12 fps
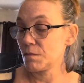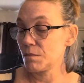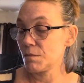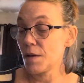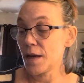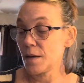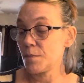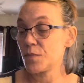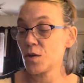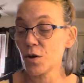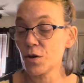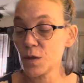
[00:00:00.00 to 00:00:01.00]
my
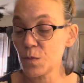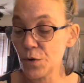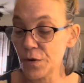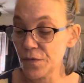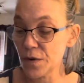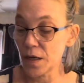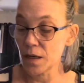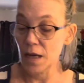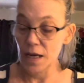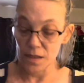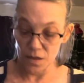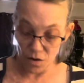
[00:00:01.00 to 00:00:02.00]
daughter's boyfriend
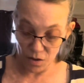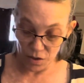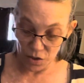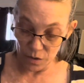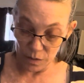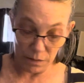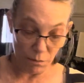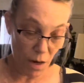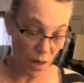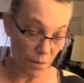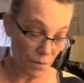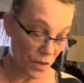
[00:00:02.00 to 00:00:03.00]
has gone to his
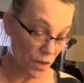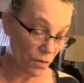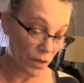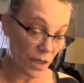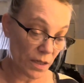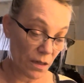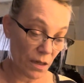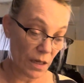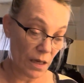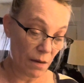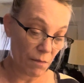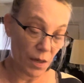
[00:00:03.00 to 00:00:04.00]
mom, so he's gonna
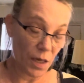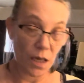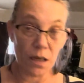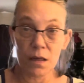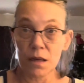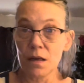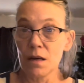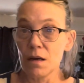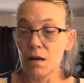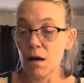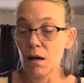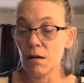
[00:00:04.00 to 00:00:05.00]
get me
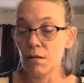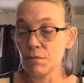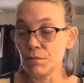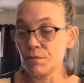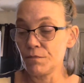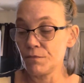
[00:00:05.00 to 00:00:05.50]
um